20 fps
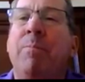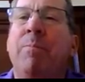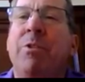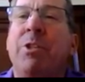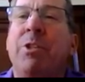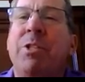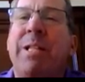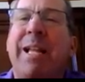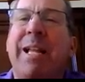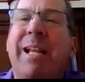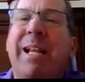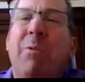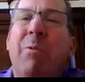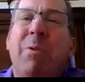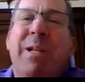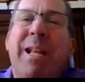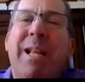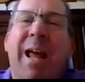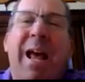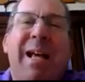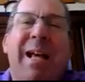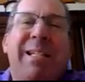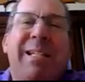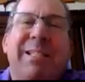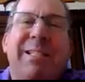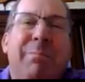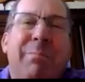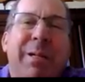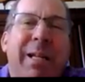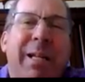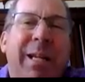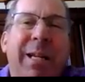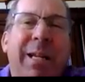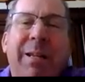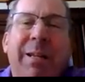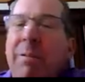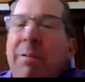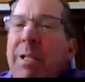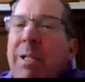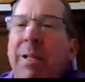just like I wouldn't ask
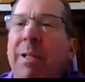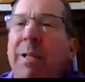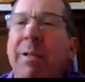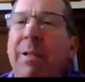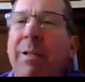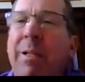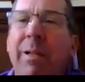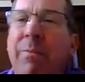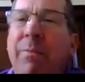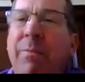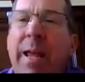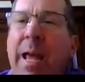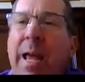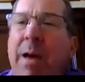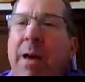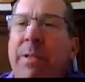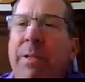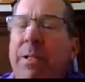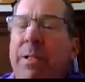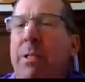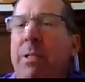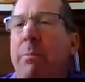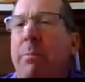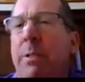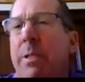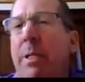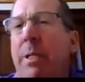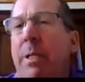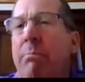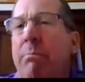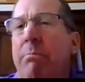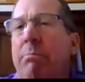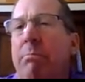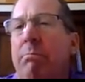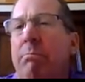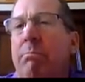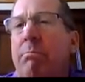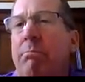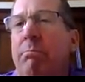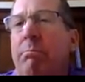somebody if they have a disability.
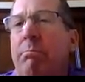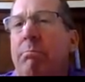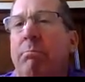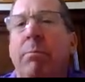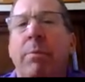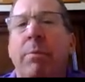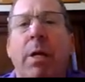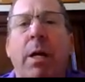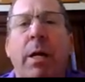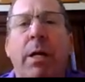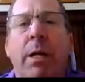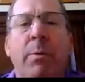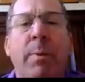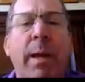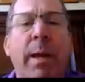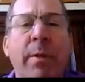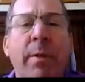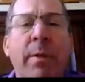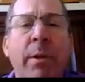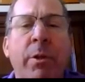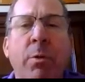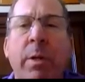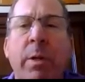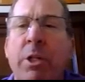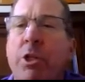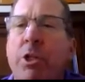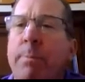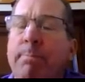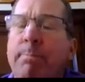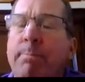Do we have another question?